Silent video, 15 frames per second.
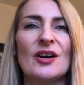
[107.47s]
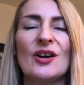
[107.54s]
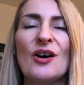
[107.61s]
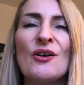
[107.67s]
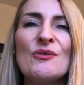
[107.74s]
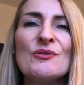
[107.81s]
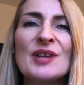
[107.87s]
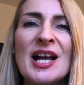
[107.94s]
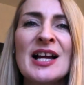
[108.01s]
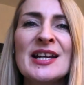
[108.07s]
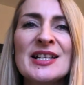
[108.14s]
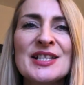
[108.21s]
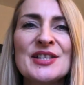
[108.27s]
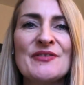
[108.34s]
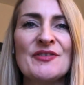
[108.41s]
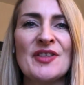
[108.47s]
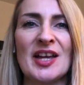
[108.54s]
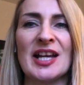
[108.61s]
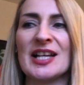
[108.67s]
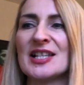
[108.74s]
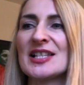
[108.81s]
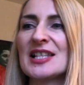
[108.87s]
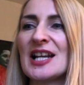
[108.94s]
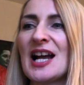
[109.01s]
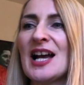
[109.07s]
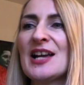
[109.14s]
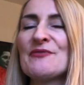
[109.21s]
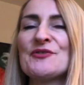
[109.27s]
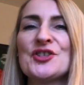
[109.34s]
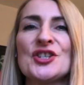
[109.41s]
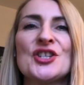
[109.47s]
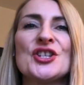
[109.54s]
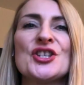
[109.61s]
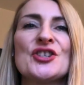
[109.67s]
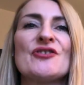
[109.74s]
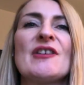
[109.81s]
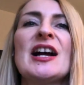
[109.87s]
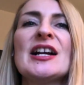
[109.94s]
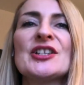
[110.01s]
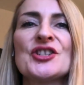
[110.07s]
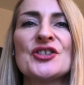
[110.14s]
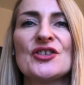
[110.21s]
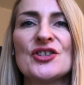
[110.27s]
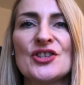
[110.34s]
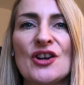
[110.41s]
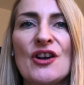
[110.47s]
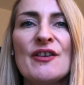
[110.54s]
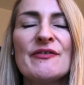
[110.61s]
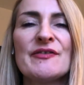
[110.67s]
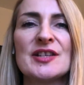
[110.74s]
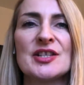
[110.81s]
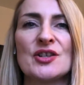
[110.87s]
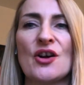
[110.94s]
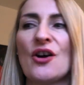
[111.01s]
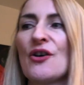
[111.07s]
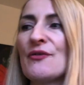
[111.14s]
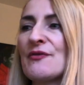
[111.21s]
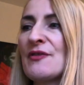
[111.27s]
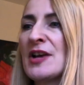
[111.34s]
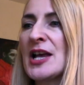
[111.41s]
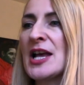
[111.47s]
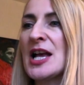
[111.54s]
all kinds of things that I've just scratched the surface of,